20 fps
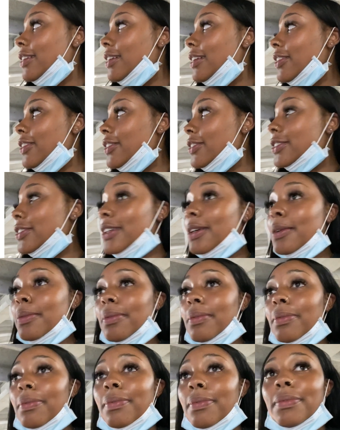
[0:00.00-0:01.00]
Or
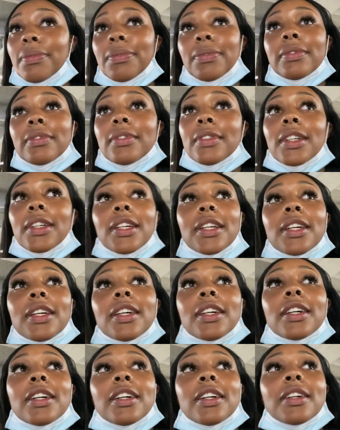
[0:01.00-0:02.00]
something.
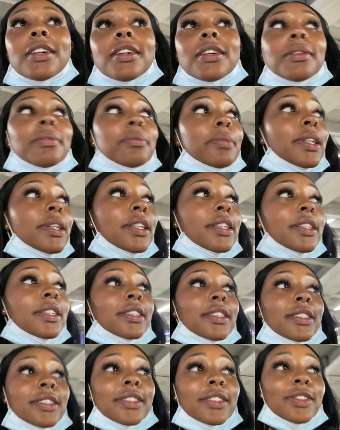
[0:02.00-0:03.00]

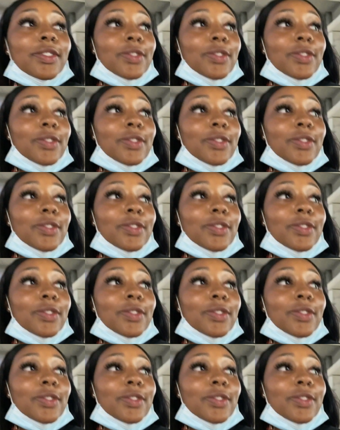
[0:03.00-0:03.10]
Because,